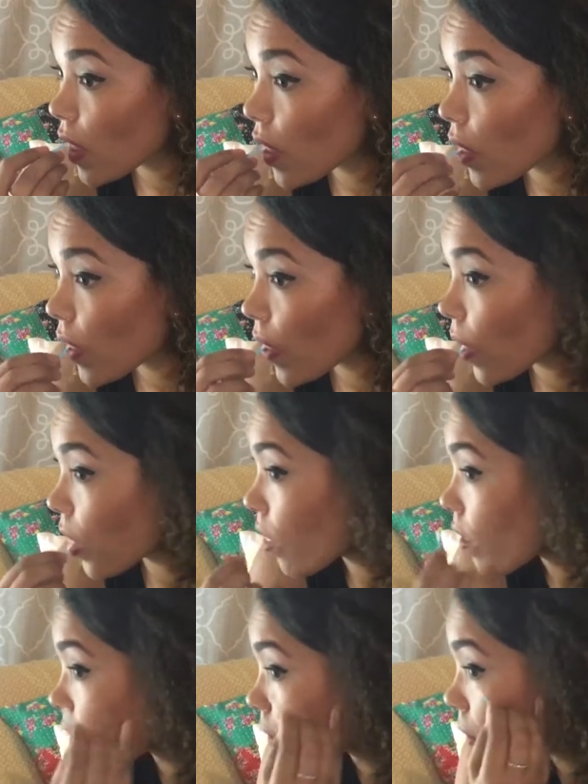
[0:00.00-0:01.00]

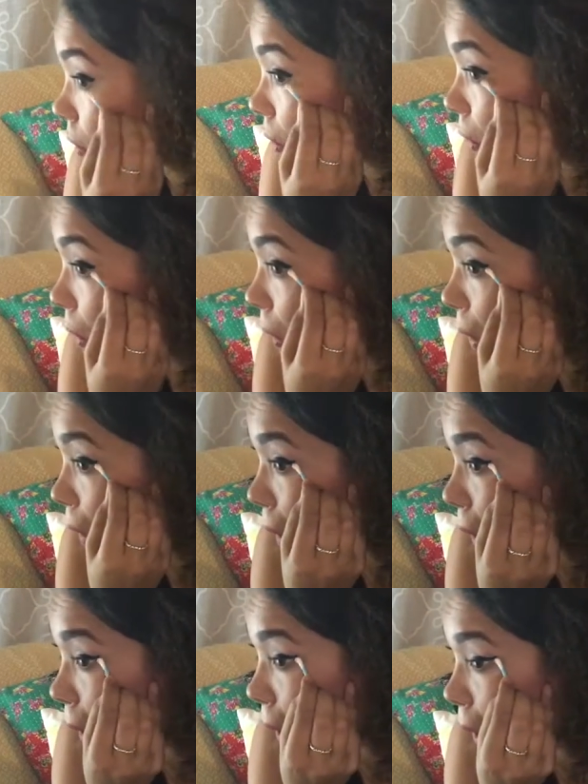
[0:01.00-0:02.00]

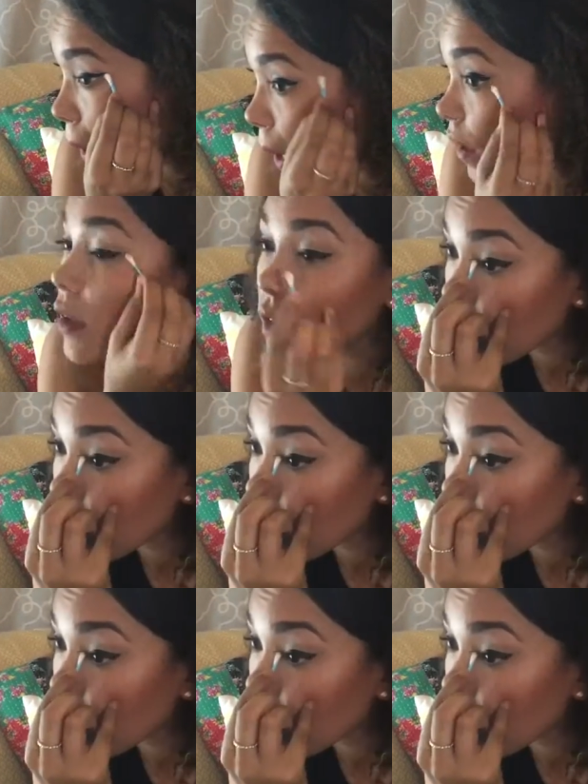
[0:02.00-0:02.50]
(no one is talking)